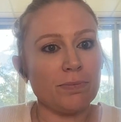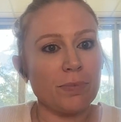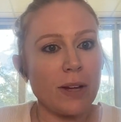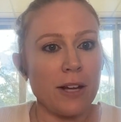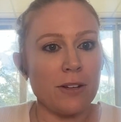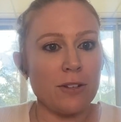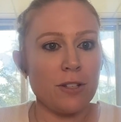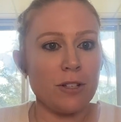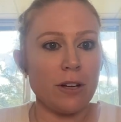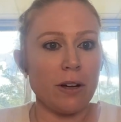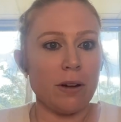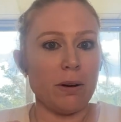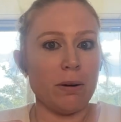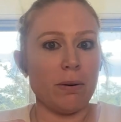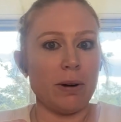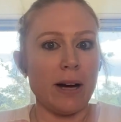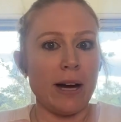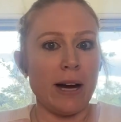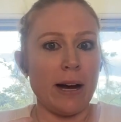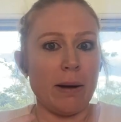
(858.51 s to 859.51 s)
And
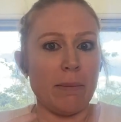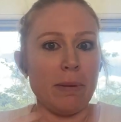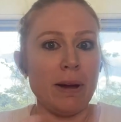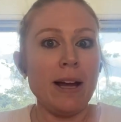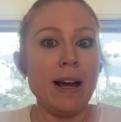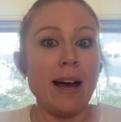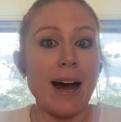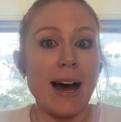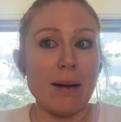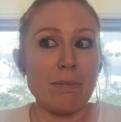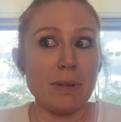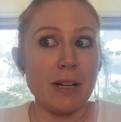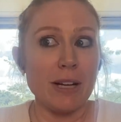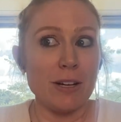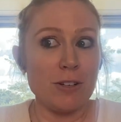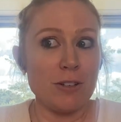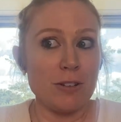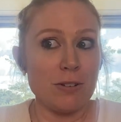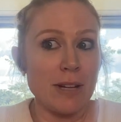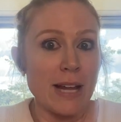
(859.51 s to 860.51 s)
so I'm going
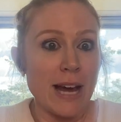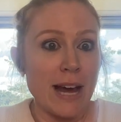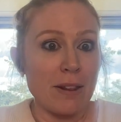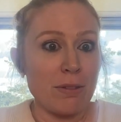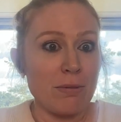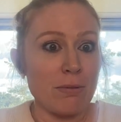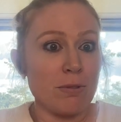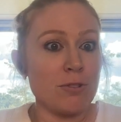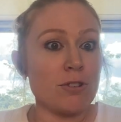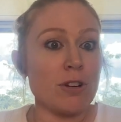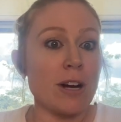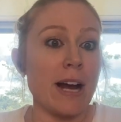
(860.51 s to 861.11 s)
to do that through